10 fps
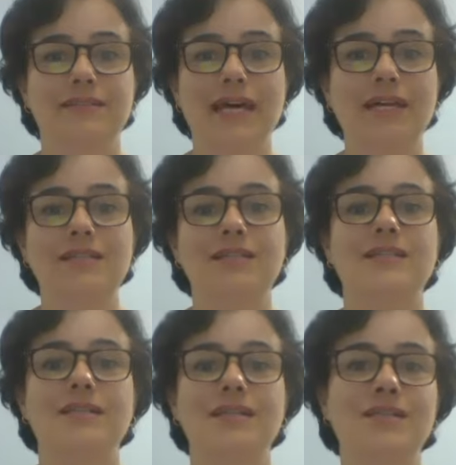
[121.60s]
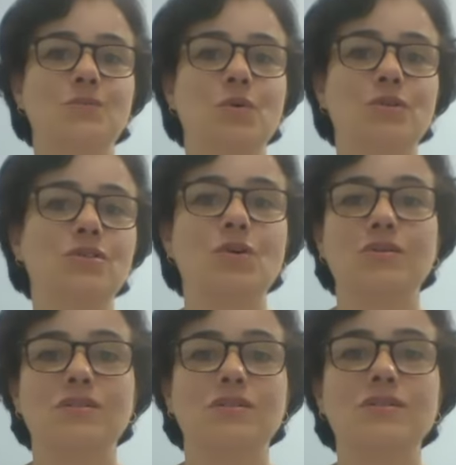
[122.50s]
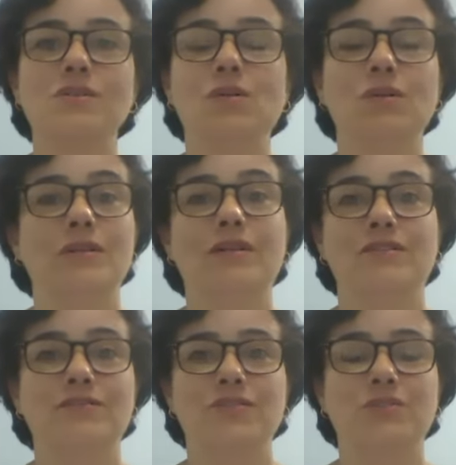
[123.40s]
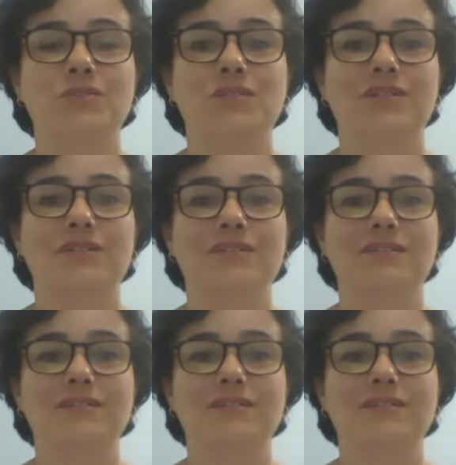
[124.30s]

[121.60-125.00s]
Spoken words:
That is what causes all the confusion.